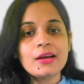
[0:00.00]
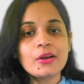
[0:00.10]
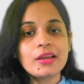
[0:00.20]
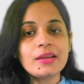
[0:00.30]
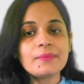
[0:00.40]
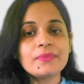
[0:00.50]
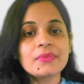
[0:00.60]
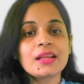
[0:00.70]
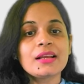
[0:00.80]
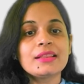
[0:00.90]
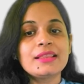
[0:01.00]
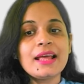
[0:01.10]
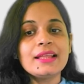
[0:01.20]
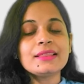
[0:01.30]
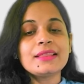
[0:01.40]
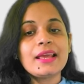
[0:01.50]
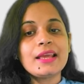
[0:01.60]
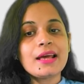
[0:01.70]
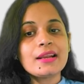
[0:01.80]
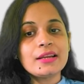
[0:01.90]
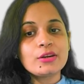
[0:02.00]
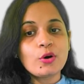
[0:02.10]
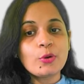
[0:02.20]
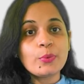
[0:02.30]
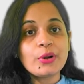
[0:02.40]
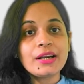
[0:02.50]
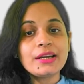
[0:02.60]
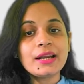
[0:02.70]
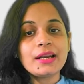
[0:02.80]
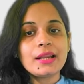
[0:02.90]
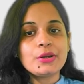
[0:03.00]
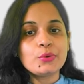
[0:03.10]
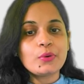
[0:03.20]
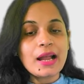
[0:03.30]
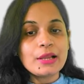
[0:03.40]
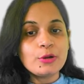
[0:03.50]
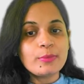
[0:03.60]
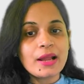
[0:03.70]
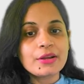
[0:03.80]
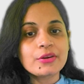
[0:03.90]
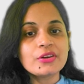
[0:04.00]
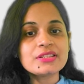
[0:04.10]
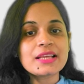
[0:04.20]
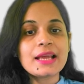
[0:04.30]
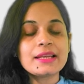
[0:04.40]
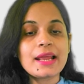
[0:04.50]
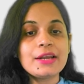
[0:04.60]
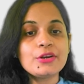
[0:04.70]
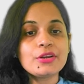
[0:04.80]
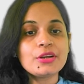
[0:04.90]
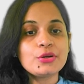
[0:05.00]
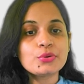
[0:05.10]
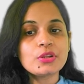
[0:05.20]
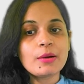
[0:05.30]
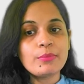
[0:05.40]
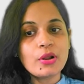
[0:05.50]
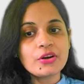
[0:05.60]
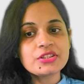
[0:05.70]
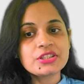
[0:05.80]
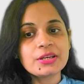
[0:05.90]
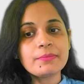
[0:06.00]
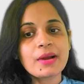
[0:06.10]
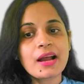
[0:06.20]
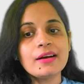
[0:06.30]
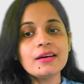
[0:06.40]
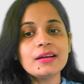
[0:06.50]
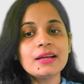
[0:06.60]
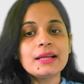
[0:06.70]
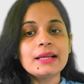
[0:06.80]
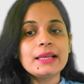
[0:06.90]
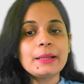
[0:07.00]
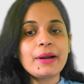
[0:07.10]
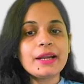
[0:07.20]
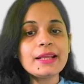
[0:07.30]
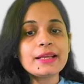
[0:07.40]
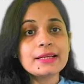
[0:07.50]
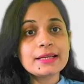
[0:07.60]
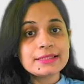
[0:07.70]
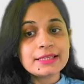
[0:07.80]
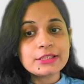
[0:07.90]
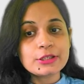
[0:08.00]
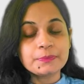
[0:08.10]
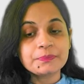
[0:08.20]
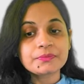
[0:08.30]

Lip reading: Okay, then they are incorporated into chylomicrons and enter into the bloodstream via lymphatic system.